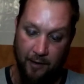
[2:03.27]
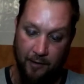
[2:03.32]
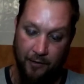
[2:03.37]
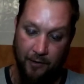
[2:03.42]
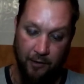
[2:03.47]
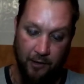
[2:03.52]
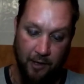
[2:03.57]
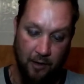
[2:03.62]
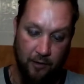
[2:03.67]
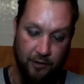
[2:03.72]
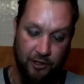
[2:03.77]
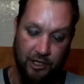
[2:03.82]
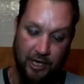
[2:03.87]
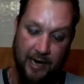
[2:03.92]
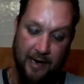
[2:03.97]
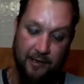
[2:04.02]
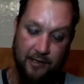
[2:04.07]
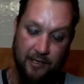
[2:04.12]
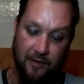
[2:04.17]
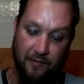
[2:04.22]
The low
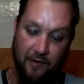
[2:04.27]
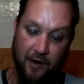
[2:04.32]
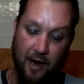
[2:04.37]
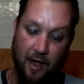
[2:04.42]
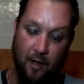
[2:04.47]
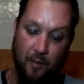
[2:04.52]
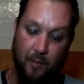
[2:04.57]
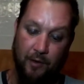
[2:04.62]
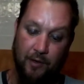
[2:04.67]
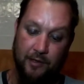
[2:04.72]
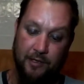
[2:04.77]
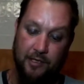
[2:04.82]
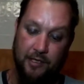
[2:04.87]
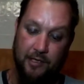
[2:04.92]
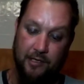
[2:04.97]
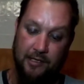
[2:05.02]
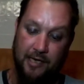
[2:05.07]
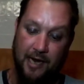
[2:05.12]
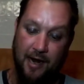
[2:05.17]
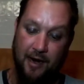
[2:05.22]
chants of her helpers
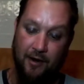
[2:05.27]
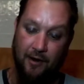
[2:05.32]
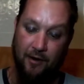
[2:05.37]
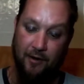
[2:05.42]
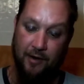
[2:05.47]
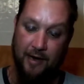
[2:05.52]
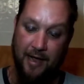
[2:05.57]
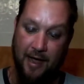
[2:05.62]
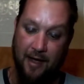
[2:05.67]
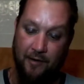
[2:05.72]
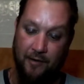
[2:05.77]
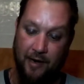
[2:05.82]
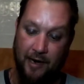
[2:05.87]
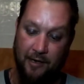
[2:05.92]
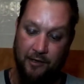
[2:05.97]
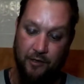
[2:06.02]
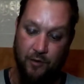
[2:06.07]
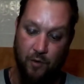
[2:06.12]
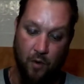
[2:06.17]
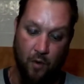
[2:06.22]
take her down
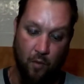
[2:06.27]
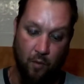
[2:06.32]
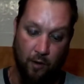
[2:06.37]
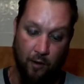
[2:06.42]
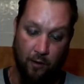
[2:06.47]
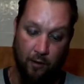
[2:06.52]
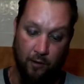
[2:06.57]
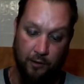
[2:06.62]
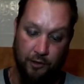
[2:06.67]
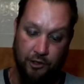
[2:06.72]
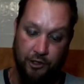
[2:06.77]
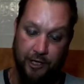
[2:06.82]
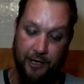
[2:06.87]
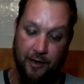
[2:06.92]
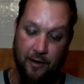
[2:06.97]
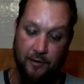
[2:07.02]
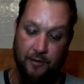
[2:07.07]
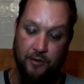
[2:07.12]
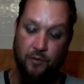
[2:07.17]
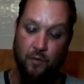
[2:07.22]
into a world she
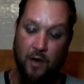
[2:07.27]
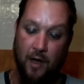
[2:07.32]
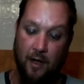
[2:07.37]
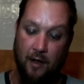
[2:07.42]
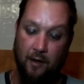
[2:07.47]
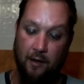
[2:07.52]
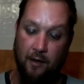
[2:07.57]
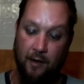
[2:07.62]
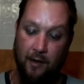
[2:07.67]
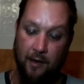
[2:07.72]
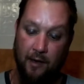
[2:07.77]
knows well,